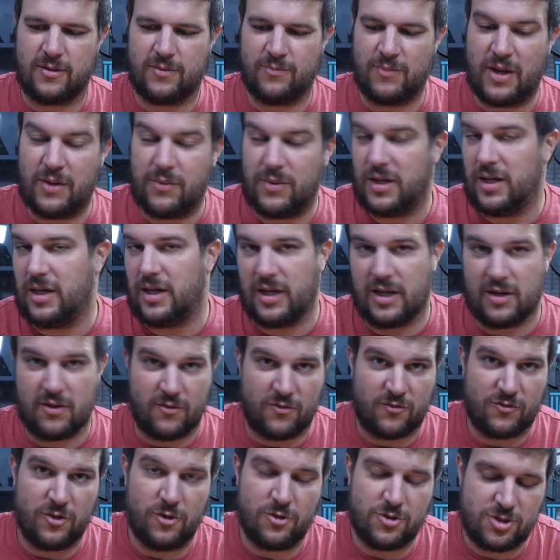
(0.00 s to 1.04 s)
Maybe in the
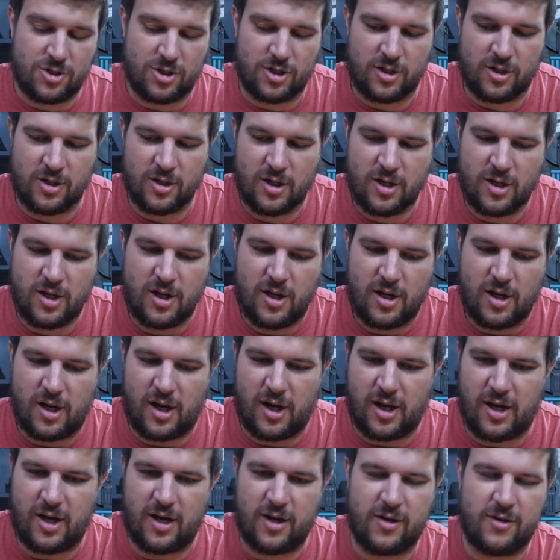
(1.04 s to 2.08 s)
future,
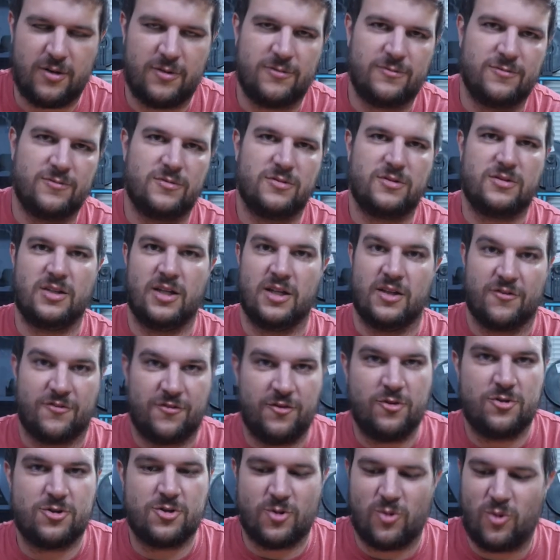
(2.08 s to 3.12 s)

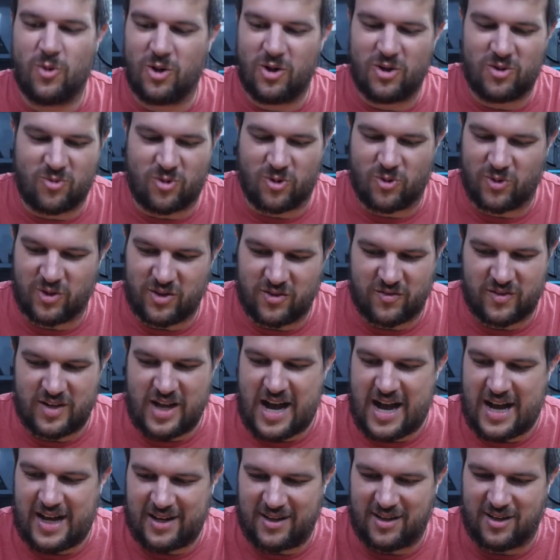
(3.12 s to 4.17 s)
world where we've
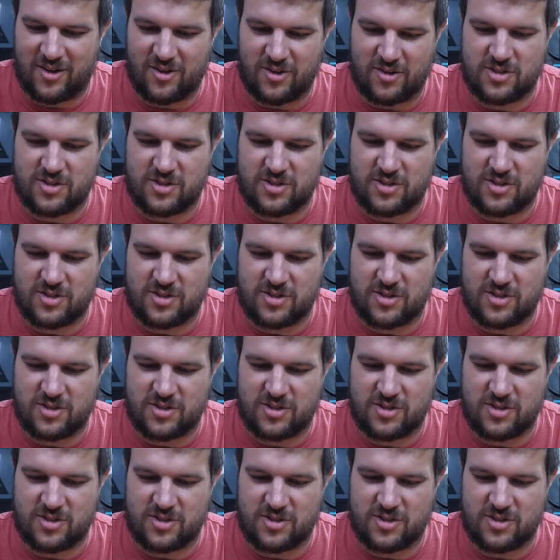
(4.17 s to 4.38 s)
got